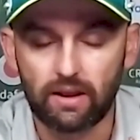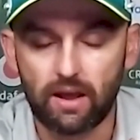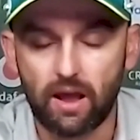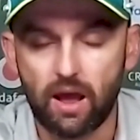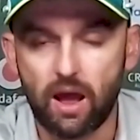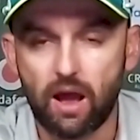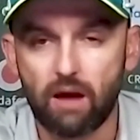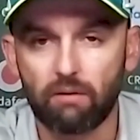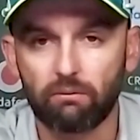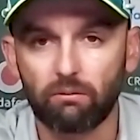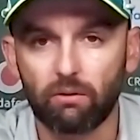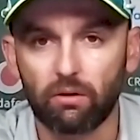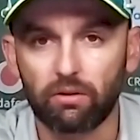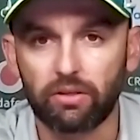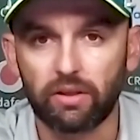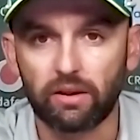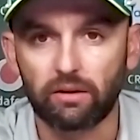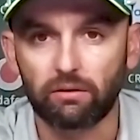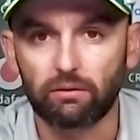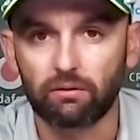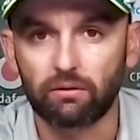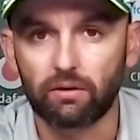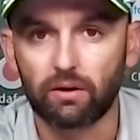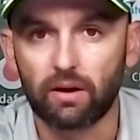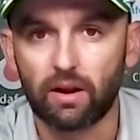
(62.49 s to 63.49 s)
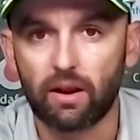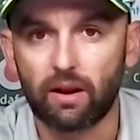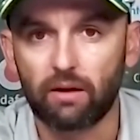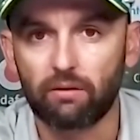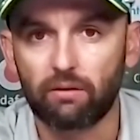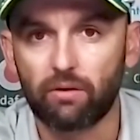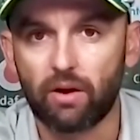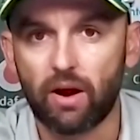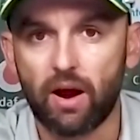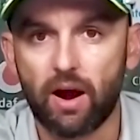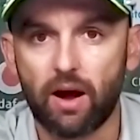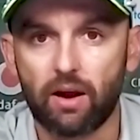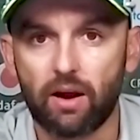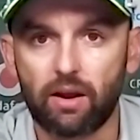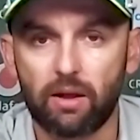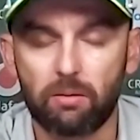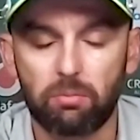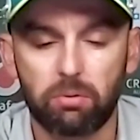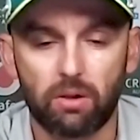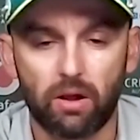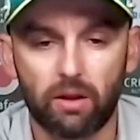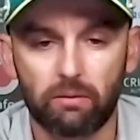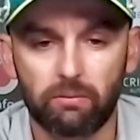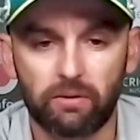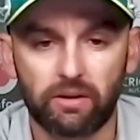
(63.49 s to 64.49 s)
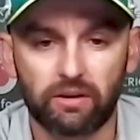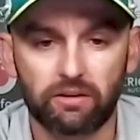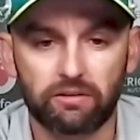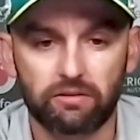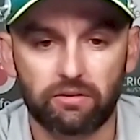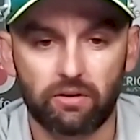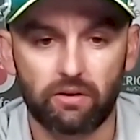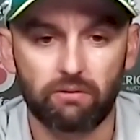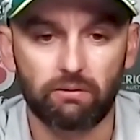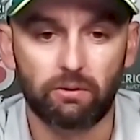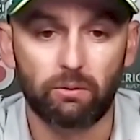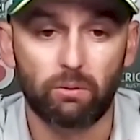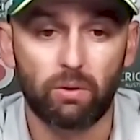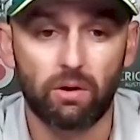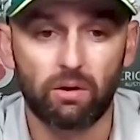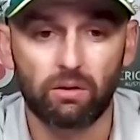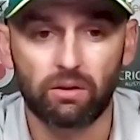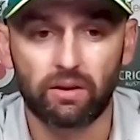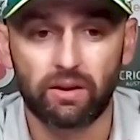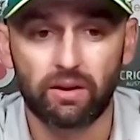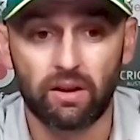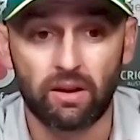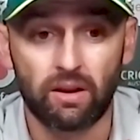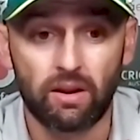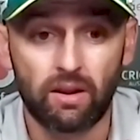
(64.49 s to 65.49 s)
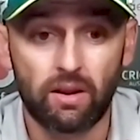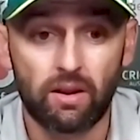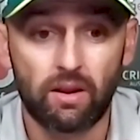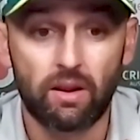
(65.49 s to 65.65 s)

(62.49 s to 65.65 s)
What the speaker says: I think Rahane played me extremely well in